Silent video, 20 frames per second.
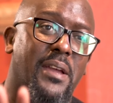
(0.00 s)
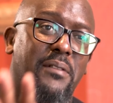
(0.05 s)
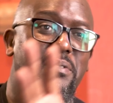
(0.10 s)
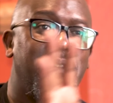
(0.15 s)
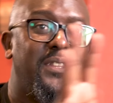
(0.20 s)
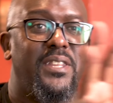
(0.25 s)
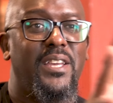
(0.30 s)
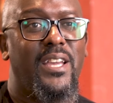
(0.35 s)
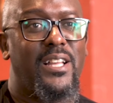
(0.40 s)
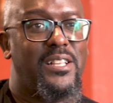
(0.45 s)

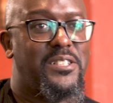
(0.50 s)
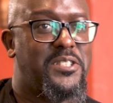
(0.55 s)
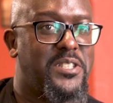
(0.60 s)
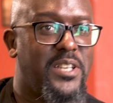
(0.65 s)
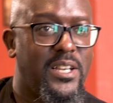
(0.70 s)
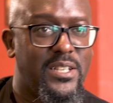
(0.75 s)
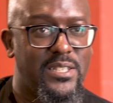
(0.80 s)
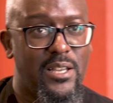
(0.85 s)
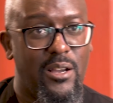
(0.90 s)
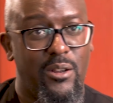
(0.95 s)
everything else
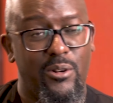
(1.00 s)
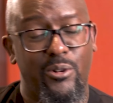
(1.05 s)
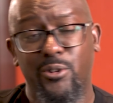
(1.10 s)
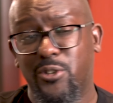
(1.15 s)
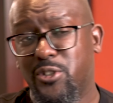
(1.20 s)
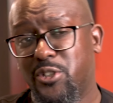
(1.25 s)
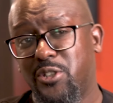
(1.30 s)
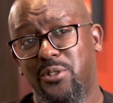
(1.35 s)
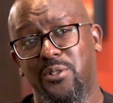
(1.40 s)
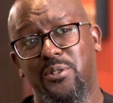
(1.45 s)
checks out,
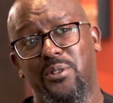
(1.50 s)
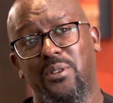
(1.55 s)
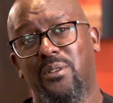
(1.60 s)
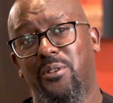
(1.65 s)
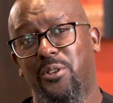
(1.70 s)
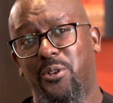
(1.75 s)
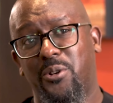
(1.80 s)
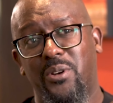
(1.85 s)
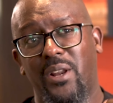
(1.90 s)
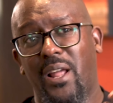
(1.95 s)
because
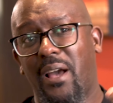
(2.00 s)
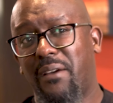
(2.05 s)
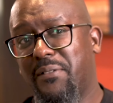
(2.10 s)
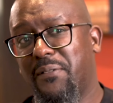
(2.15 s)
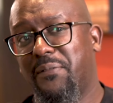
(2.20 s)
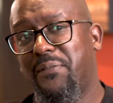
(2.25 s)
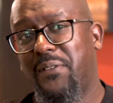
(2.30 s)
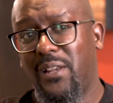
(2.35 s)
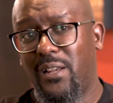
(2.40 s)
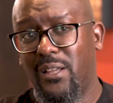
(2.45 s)
you could have
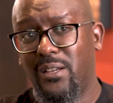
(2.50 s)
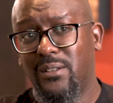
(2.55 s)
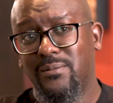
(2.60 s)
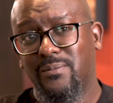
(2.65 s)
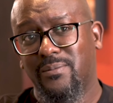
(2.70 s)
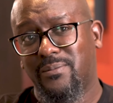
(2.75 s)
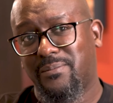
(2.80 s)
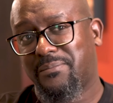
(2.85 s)
the feeling,